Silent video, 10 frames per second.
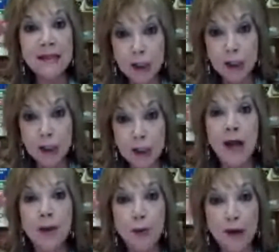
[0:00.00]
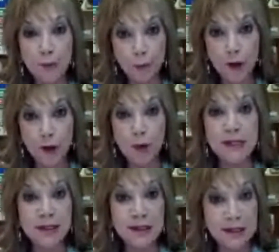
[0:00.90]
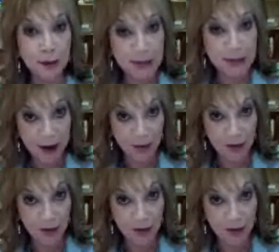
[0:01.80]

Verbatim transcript: to allow the brain frequency to slow down.